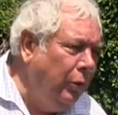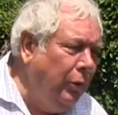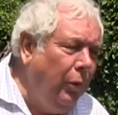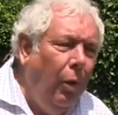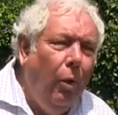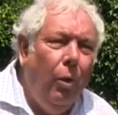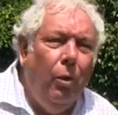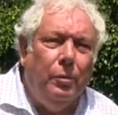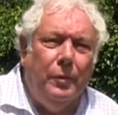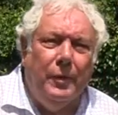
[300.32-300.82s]

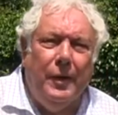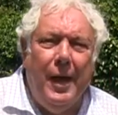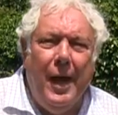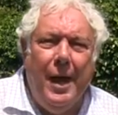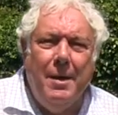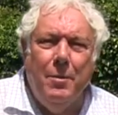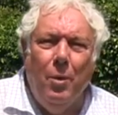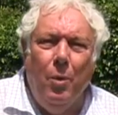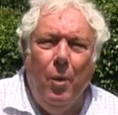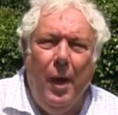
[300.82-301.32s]
lawn
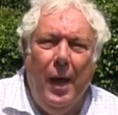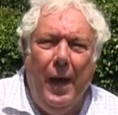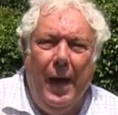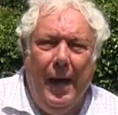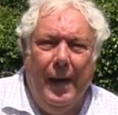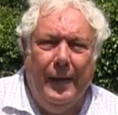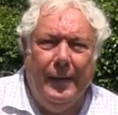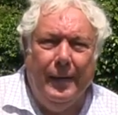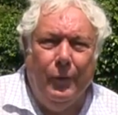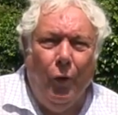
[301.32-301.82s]
came away,
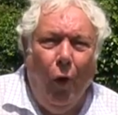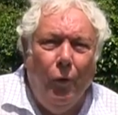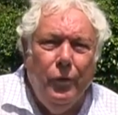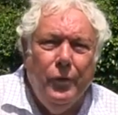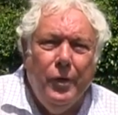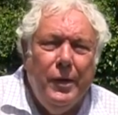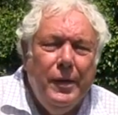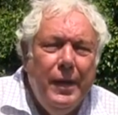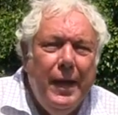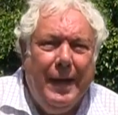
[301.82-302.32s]
and
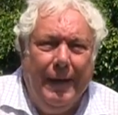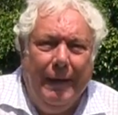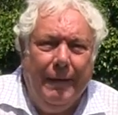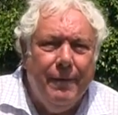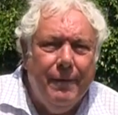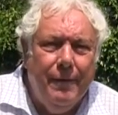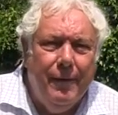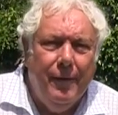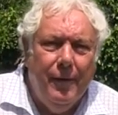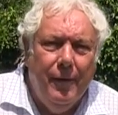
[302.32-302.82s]

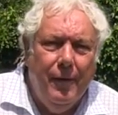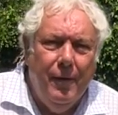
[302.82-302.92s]
underneath